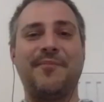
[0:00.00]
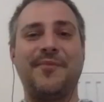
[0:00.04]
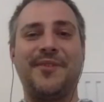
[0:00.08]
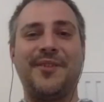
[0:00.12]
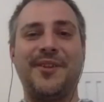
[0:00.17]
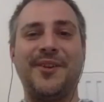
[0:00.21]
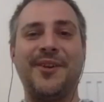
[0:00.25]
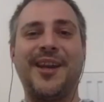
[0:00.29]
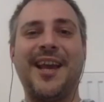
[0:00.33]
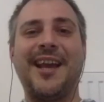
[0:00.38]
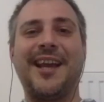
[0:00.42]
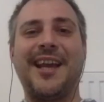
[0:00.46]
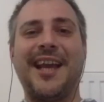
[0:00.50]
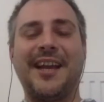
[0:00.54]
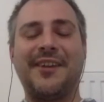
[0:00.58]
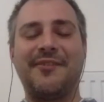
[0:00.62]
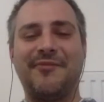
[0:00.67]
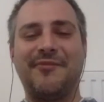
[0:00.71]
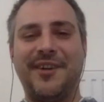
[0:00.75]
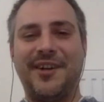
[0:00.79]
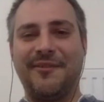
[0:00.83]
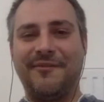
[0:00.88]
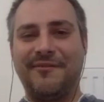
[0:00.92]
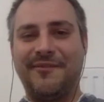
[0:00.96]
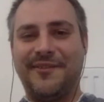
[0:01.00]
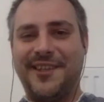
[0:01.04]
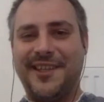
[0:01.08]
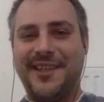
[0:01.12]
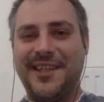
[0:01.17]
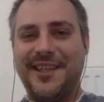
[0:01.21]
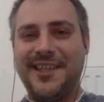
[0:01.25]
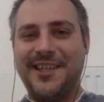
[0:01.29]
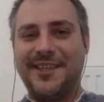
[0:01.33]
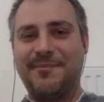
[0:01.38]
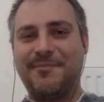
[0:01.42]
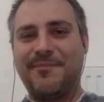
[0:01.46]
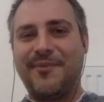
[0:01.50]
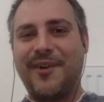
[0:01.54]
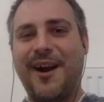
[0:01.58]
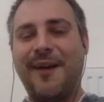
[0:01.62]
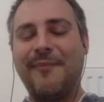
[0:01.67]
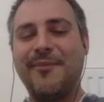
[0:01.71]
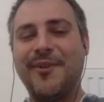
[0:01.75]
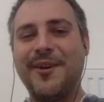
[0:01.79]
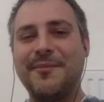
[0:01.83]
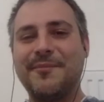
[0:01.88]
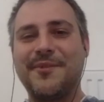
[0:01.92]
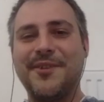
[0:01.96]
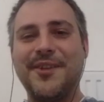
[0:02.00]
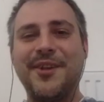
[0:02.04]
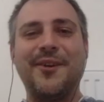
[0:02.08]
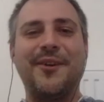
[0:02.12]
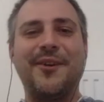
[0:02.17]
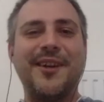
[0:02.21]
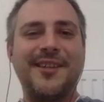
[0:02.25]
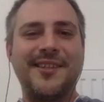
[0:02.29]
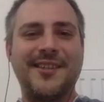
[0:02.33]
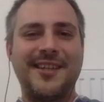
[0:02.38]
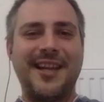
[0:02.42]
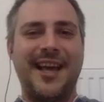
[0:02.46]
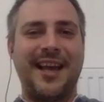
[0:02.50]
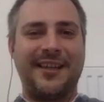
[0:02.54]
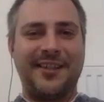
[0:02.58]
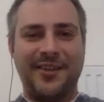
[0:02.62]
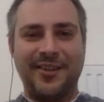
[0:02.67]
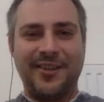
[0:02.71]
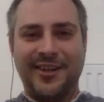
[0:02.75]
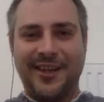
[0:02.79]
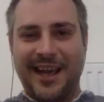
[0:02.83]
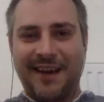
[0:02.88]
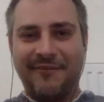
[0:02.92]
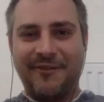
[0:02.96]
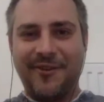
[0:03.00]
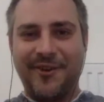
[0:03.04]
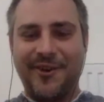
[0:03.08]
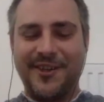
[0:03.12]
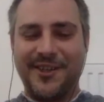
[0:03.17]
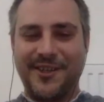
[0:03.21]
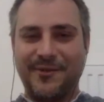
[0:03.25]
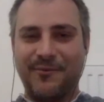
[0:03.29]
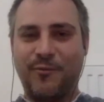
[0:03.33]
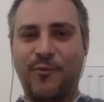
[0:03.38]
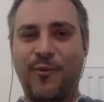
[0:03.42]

You can get rid of these problems. It's like the levers.